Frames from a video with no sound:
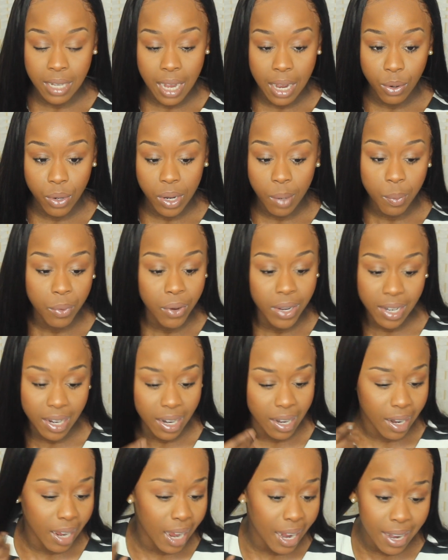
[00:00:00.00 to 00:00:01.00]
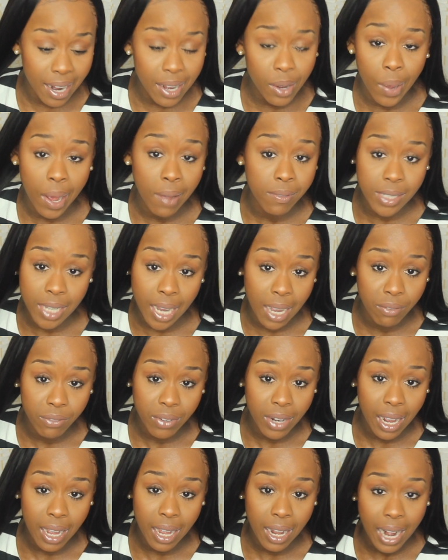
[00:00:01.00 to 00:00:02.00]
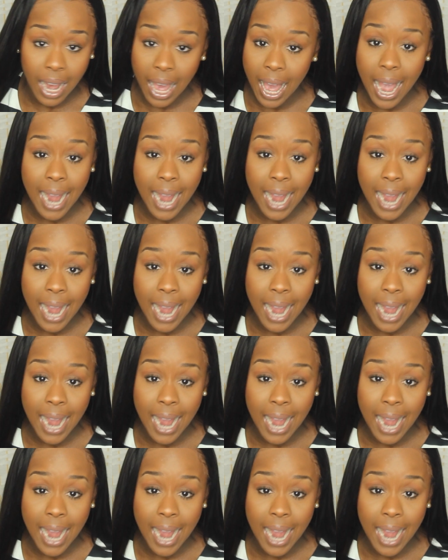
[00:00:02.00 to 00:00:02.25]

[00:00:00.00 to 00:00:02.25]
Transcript: tangled up already, and I don't have time for that.